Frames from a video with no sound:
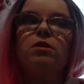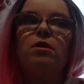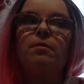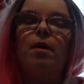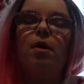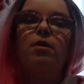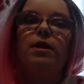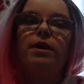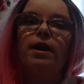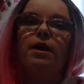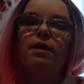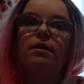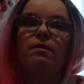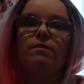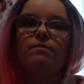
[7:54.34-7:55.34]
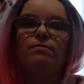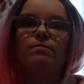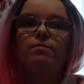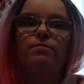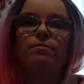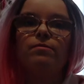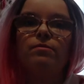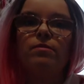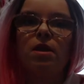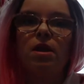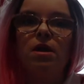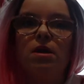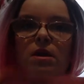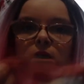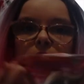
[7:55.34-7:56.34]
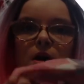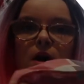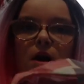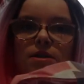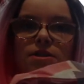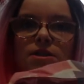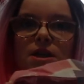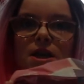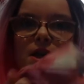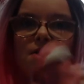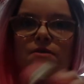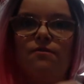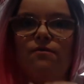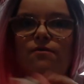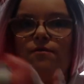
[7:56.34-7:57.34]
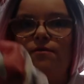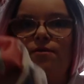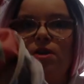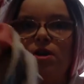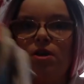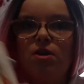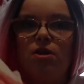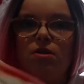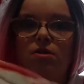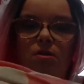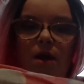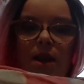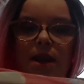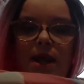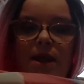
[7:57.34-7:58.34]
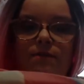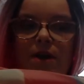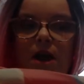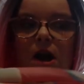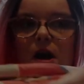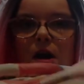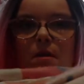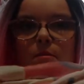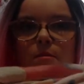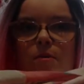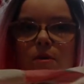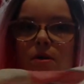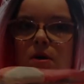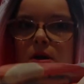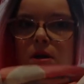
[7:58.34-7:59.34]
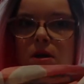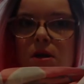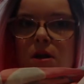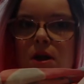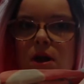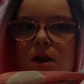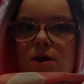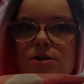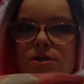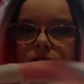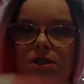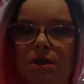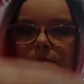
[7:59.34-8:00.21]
polo neck underneath. Like, layer it up. It's just going to